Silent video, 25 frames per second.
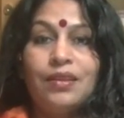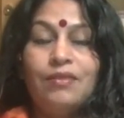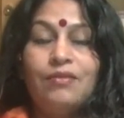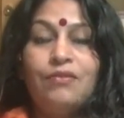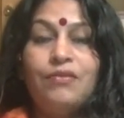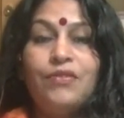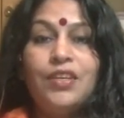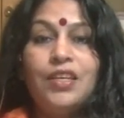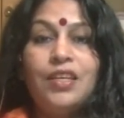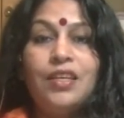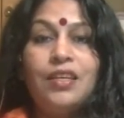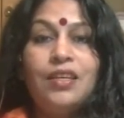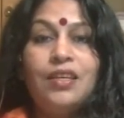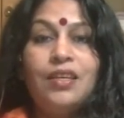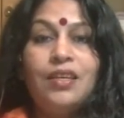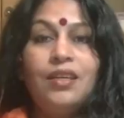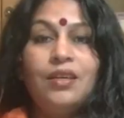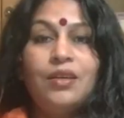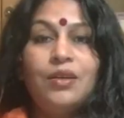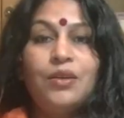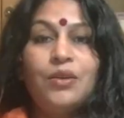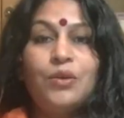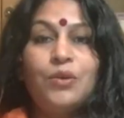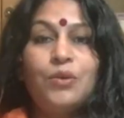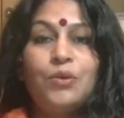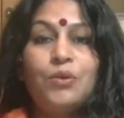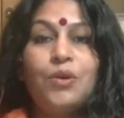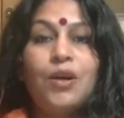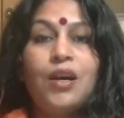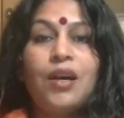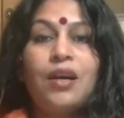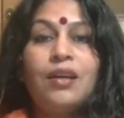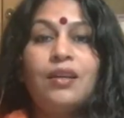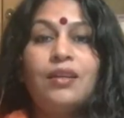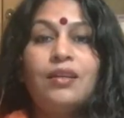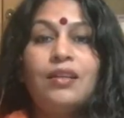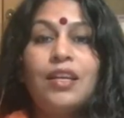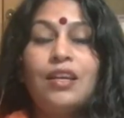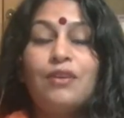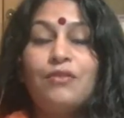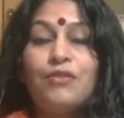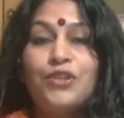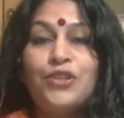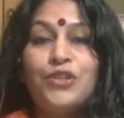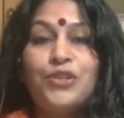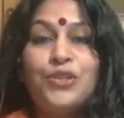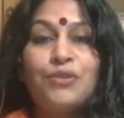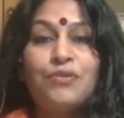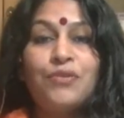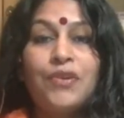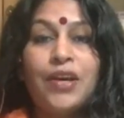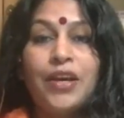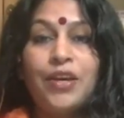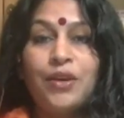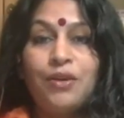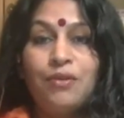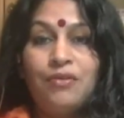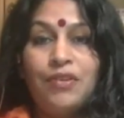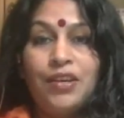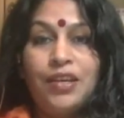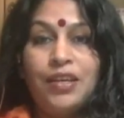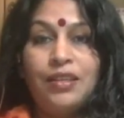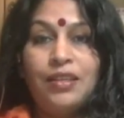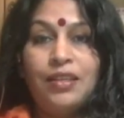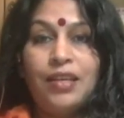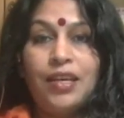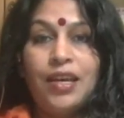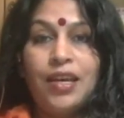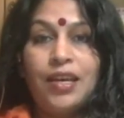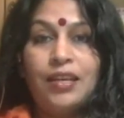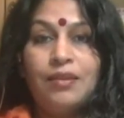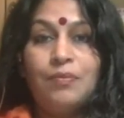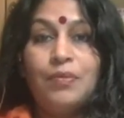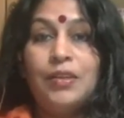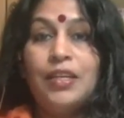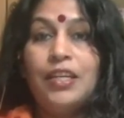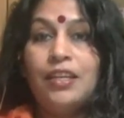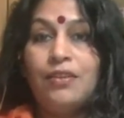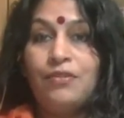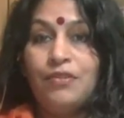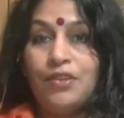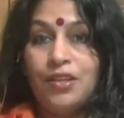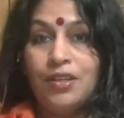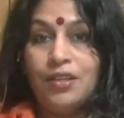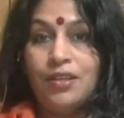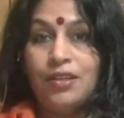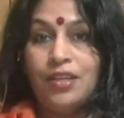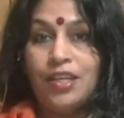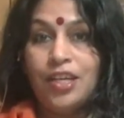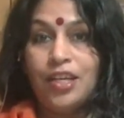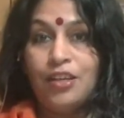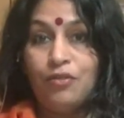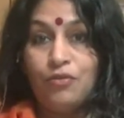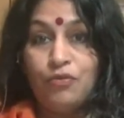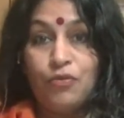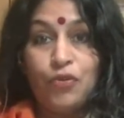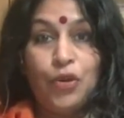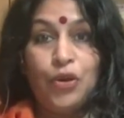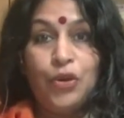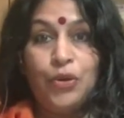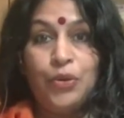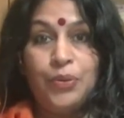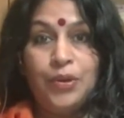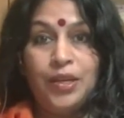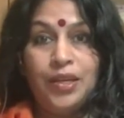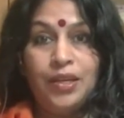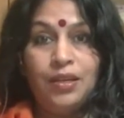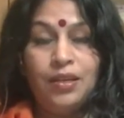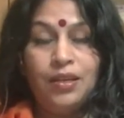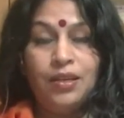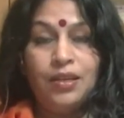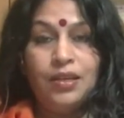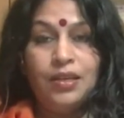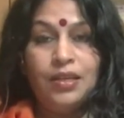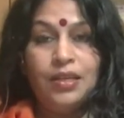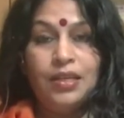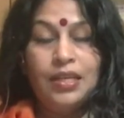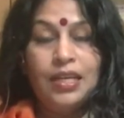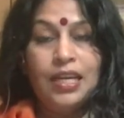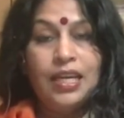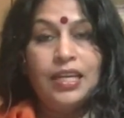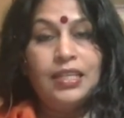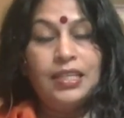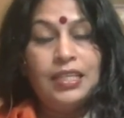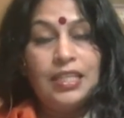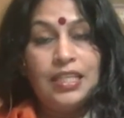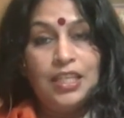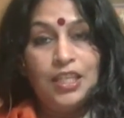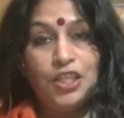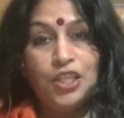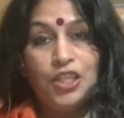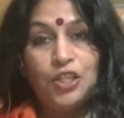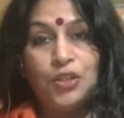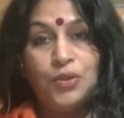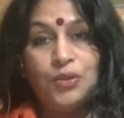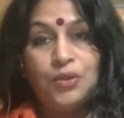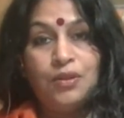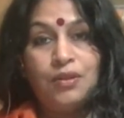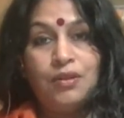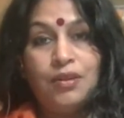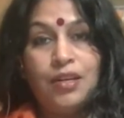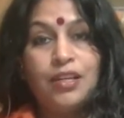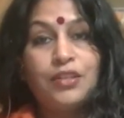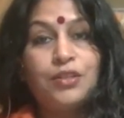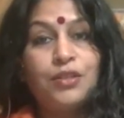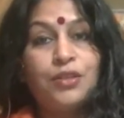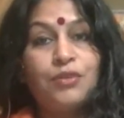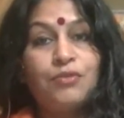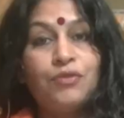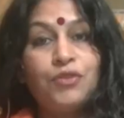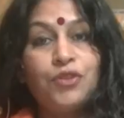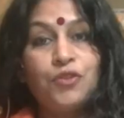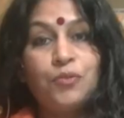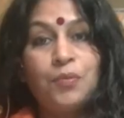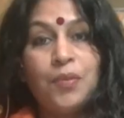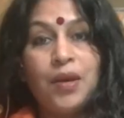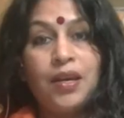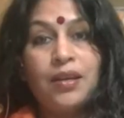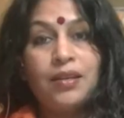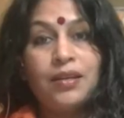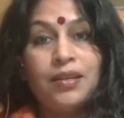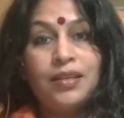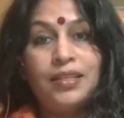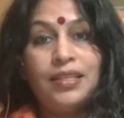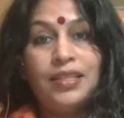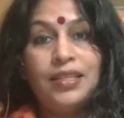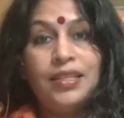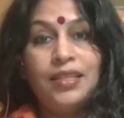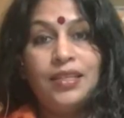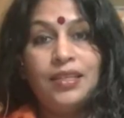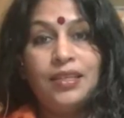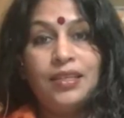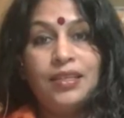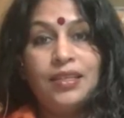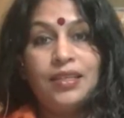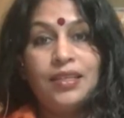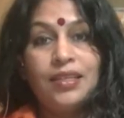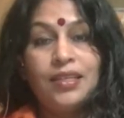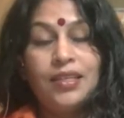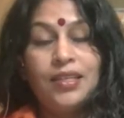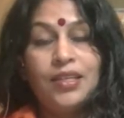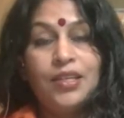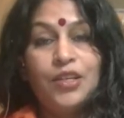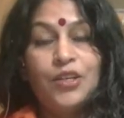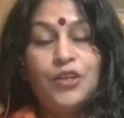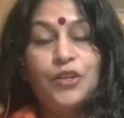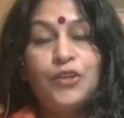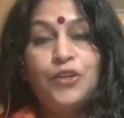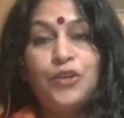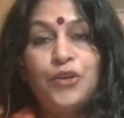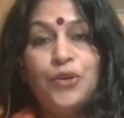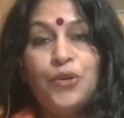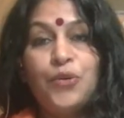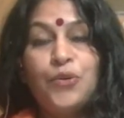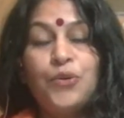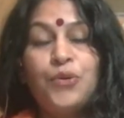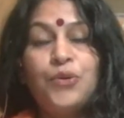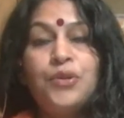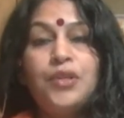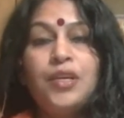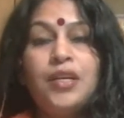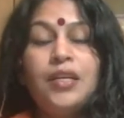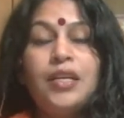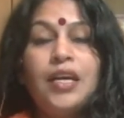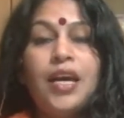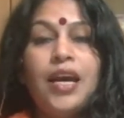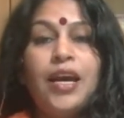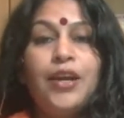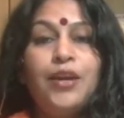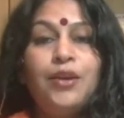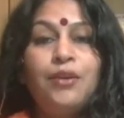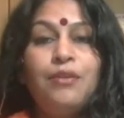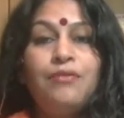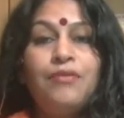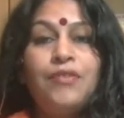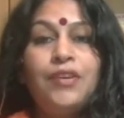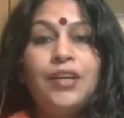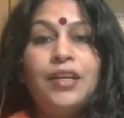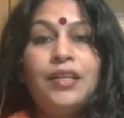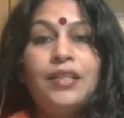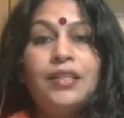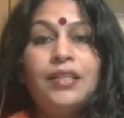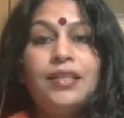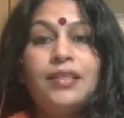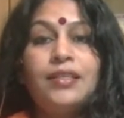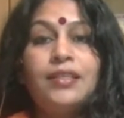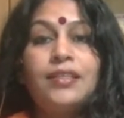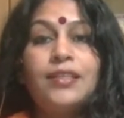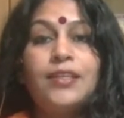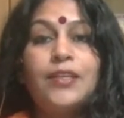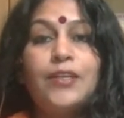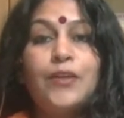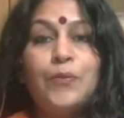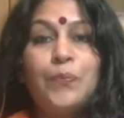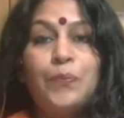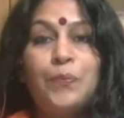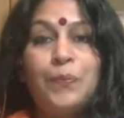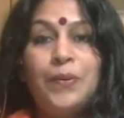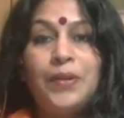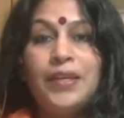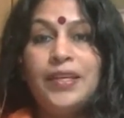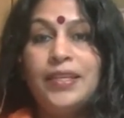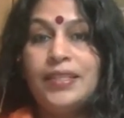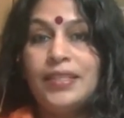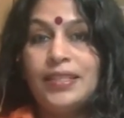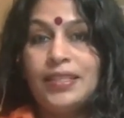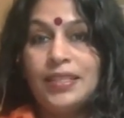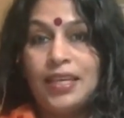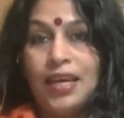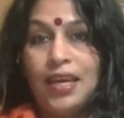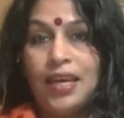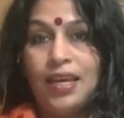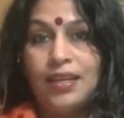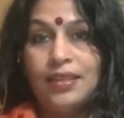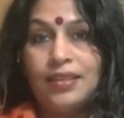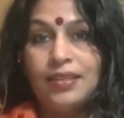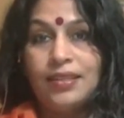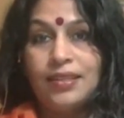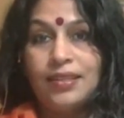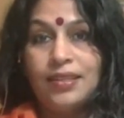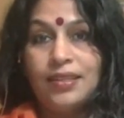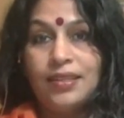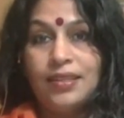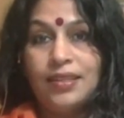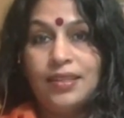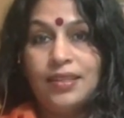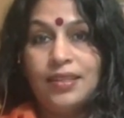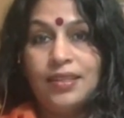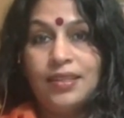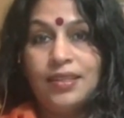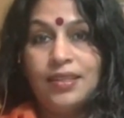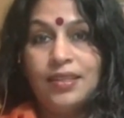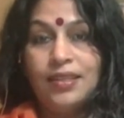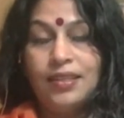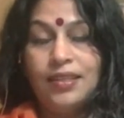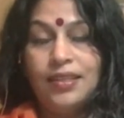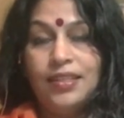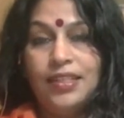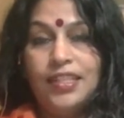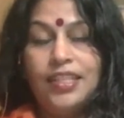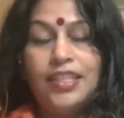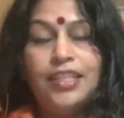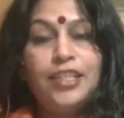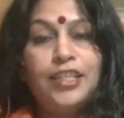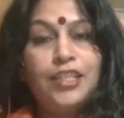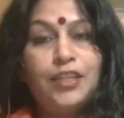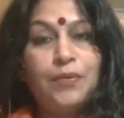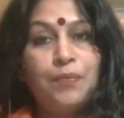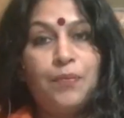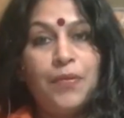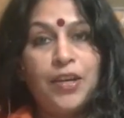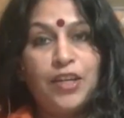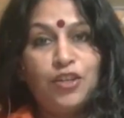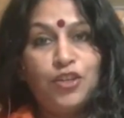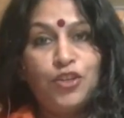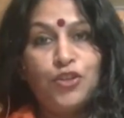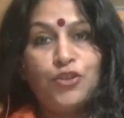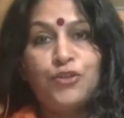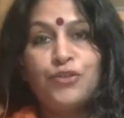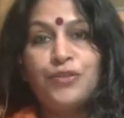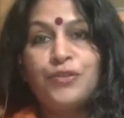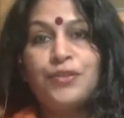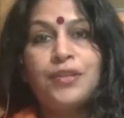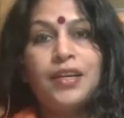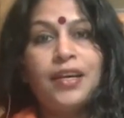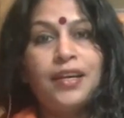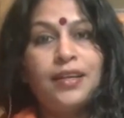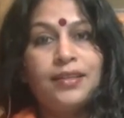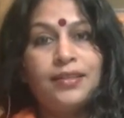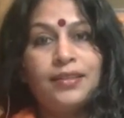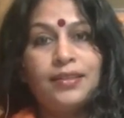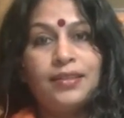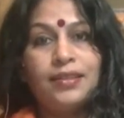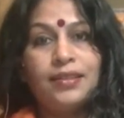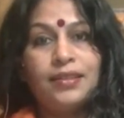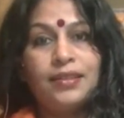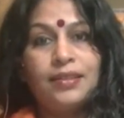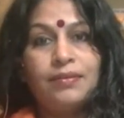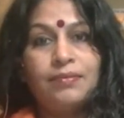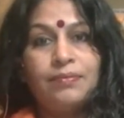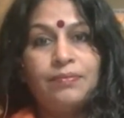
We who are lovers of Ayurveda and believe in it and follow it and teach it to the rest of humanity know that Ayurveda is a complete science. It is a mature science.